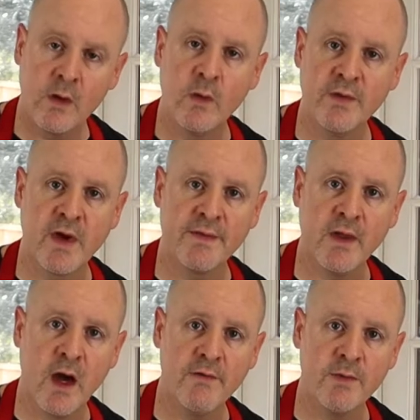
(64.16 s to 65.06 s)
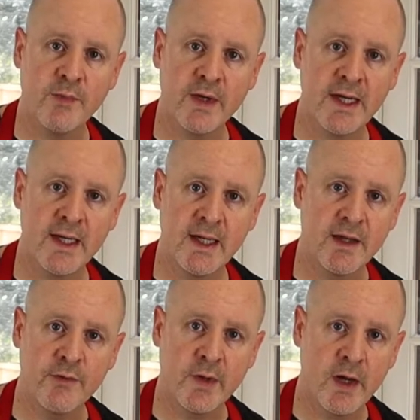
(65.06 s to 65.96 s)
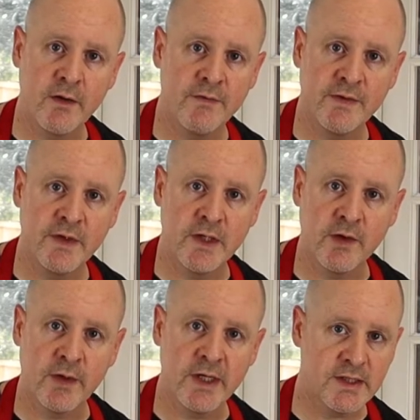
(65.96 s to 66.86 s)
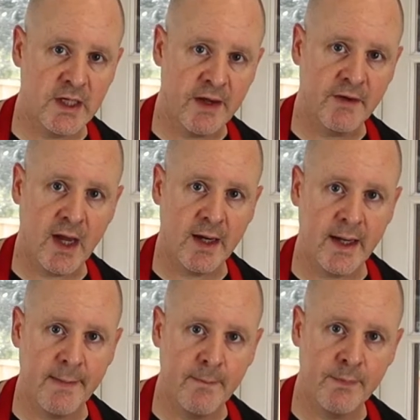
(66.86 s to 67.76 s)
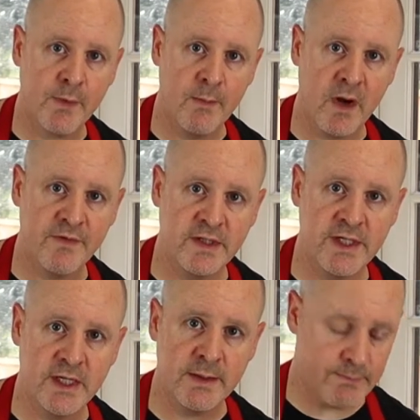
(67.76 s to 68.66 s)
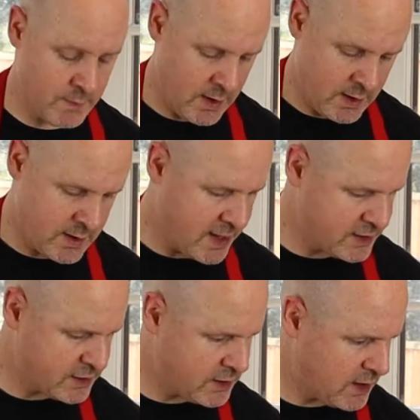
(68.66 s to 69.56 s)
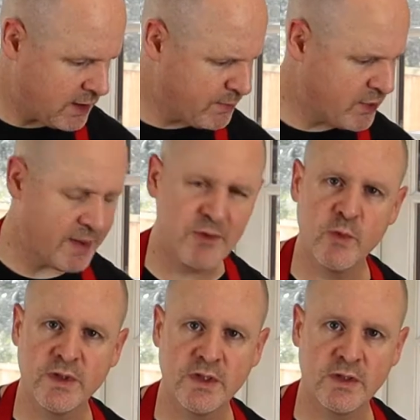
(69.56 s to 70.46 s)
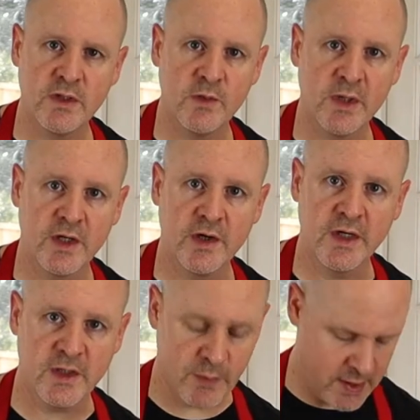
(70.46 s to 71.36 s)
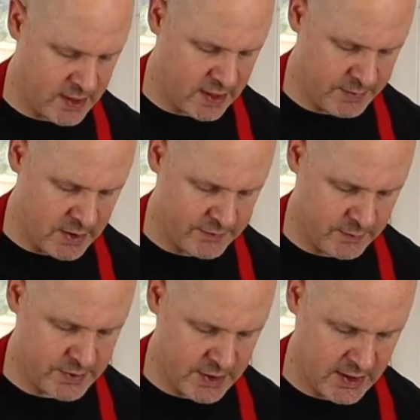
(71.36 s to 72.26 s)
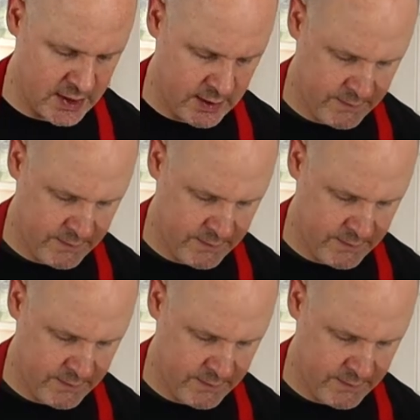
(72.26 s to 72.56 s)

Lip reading: We've got the oven preheating at 350 degrees, and I've got a muffin tin that's prepped with just a little bit of cooking spray to keep these from sticking.